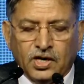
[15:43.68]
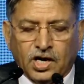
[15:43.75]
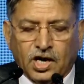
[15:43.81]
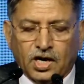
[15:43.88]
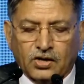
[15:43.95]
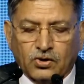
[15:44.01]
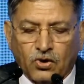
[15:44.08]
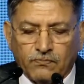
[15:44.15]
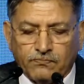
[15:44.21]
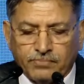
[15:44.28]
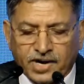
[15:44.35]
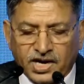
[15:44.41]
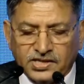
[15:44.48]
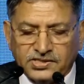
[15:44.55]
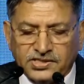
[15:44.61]

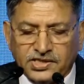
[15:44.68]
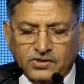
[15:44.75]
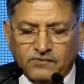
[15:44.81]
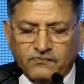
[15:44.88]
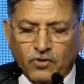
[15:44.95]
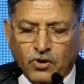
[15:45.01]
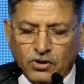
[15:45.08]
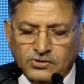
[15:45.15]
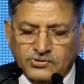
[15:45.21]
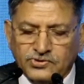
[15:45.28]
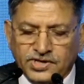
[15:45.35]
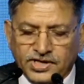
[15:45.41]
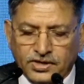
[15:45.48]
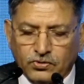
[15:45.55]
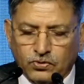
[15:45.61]
comprising of all
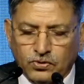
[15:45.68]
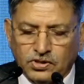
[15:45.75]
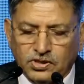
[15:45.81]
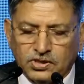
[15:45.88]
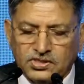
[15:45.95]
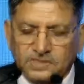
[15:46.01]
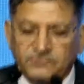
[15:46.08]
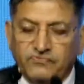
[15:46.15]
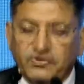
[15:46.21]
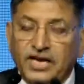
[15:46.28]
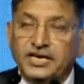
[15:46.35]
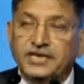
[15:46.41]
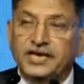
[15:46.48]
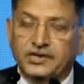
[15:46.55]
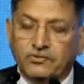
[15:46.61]
stakeholders well
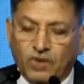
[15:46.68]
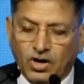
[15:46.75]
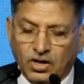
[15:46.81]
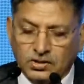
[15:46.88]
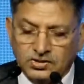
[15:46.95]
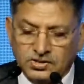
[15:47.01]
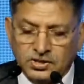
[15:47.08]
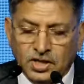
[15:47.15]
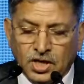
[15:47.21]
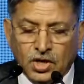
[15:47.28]
in advance,